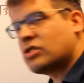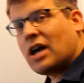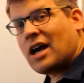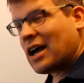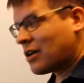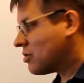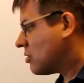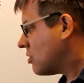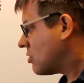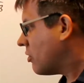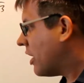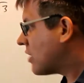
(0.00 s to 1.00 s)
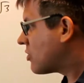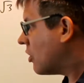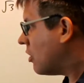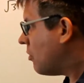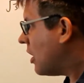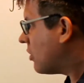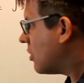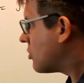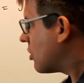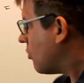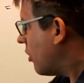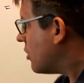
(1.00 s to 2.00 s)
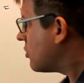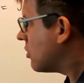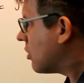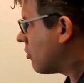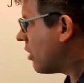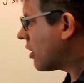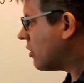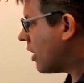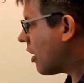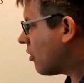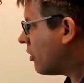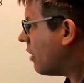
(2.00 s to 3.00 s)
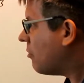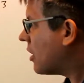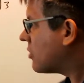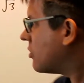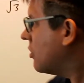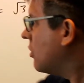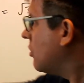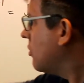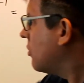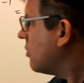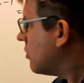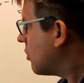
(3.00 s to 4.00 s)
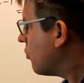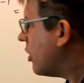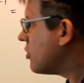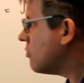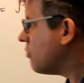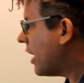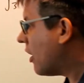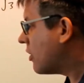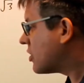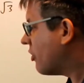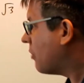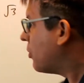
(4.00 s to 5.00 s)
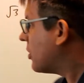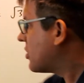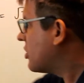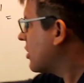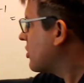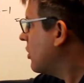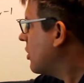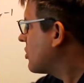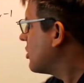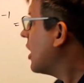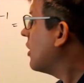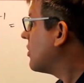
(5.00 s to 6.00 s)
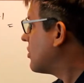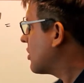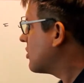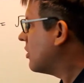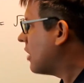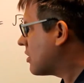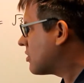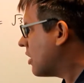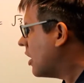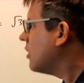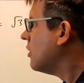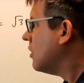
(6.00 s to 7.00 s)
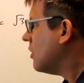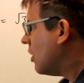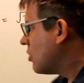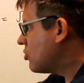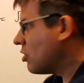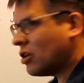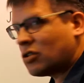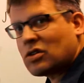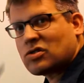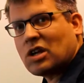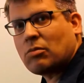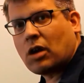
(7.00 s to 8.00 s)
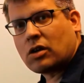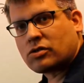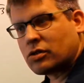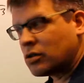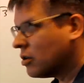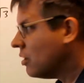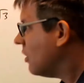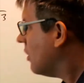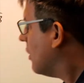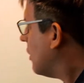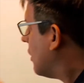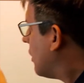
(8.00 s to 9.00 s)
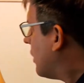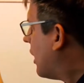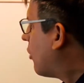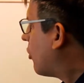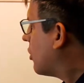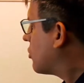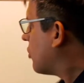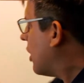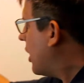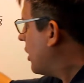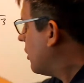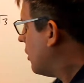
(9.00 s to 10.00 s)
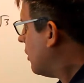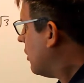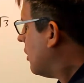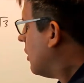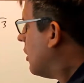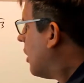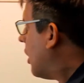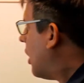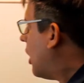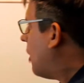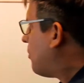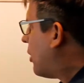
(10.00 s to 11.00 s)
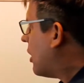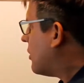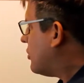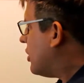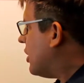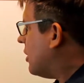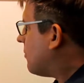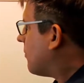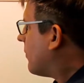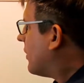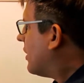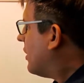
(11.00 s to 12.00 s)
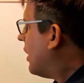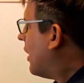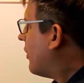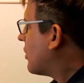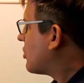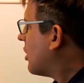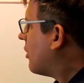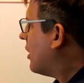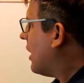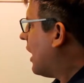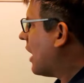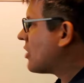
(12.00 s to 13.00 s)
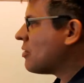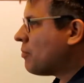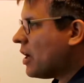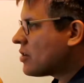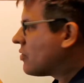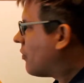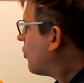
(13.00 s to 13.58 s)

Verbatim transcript: to x. So that's going to make this equation correct now. That makes the equation balanced. If I put six on this side and six on that side, should get the same answer. Now I want to try uh, part D. Now this already has a base of